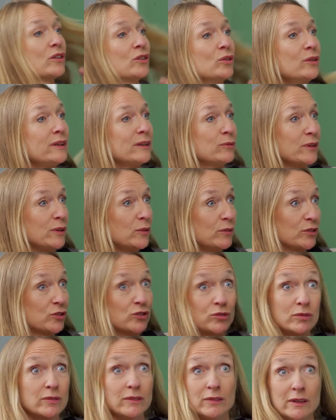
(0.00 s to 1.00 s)
No,
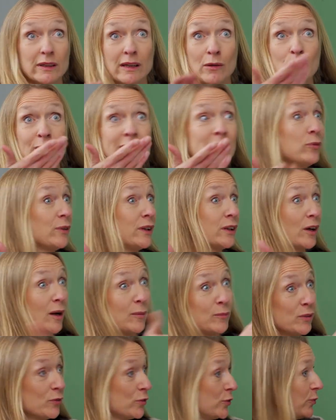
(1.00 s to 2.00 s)
a wind will
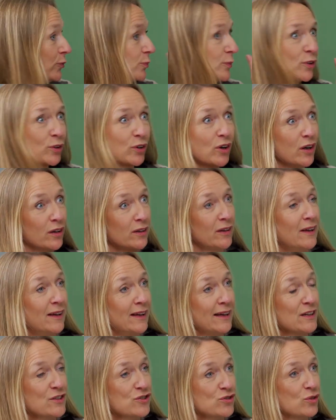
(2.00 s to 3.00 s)
come and you're gone. Correct.